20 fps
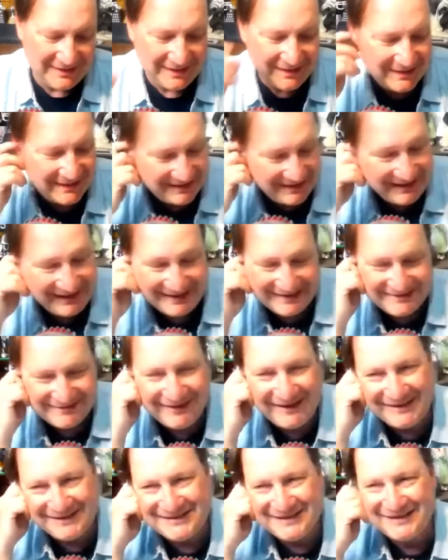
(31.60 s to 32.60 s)
Yes,
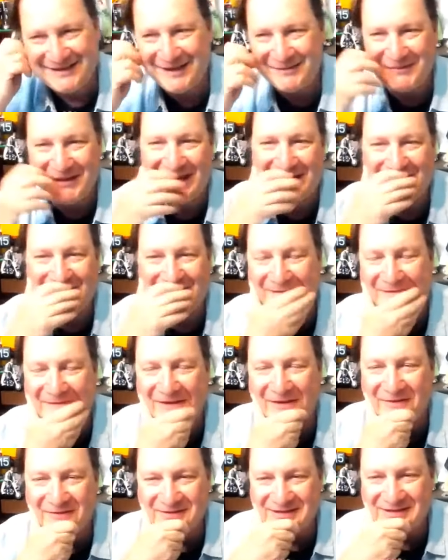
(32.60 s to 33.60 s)
right. I'm not old.
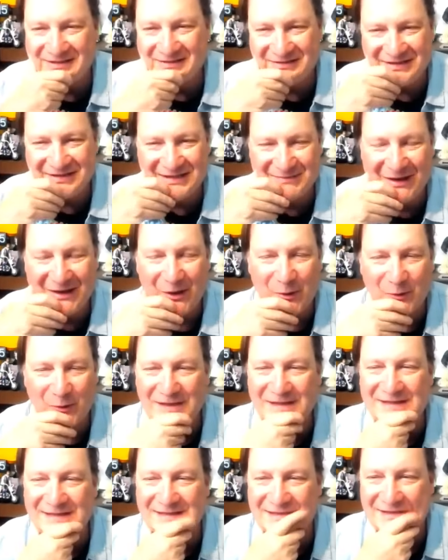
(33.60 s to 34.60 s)
No, she's my
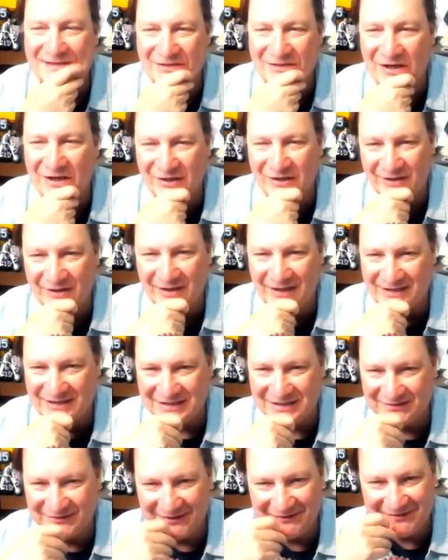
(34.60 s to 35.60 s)
oldest daughter, and
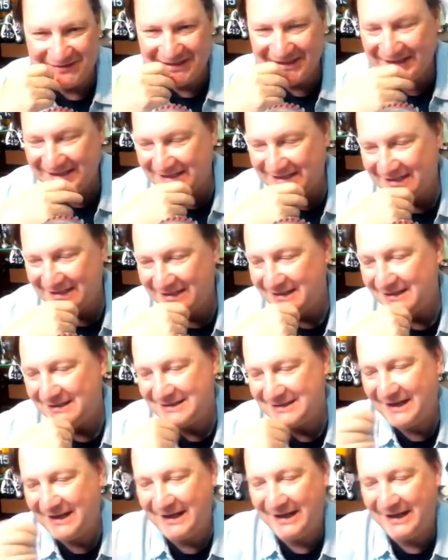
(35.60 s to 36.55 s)
she's 15 today.